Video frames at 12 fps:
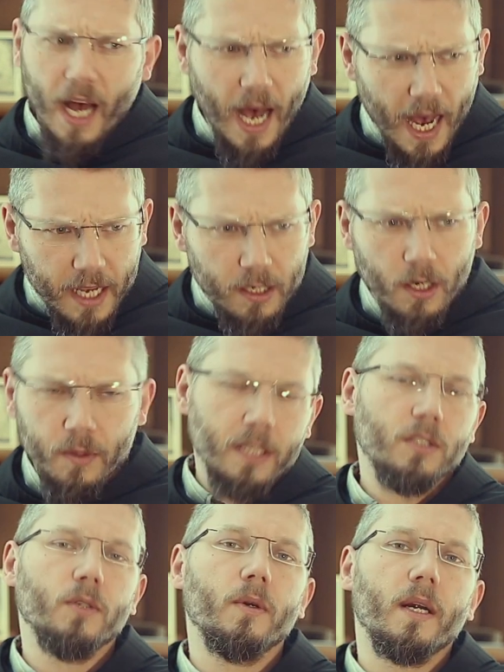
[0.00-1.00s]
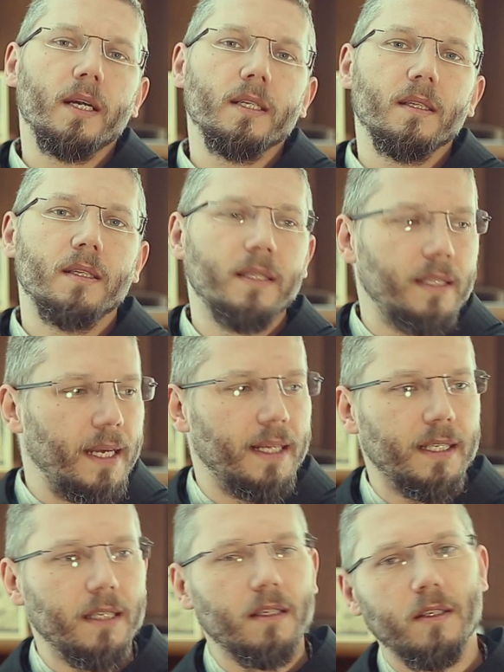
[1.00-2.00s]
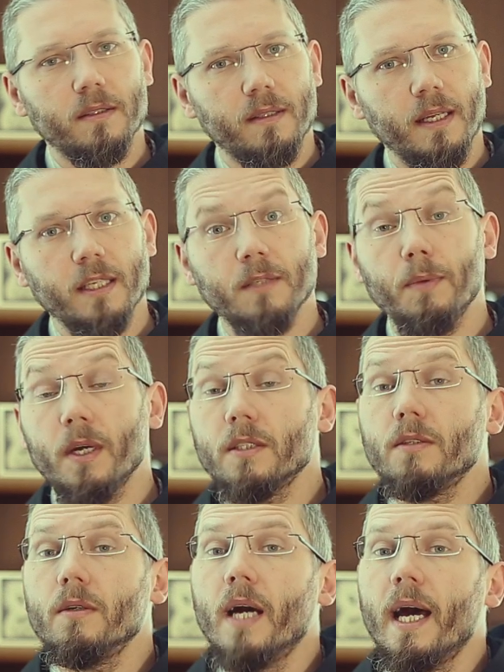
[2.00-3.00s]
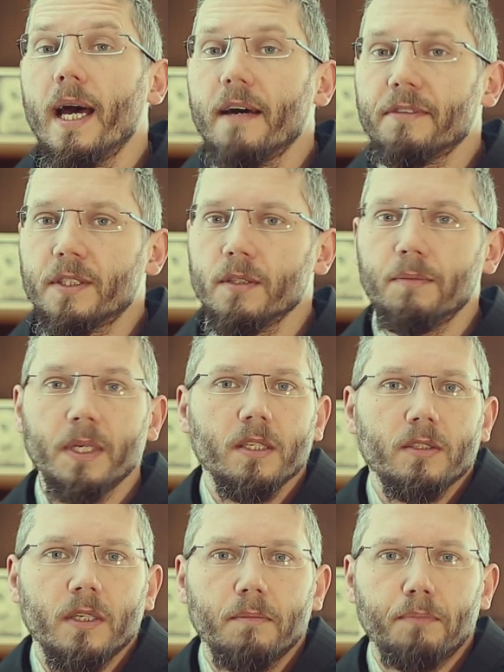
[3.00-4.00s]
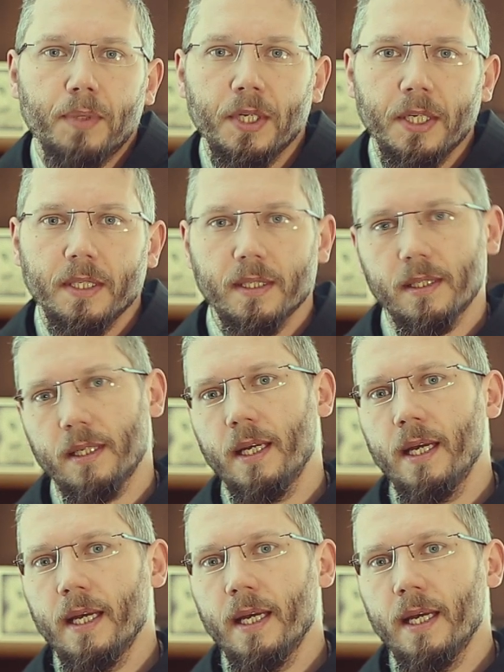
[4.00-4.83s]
I know that you are telling those things because you have to, because you're a priest.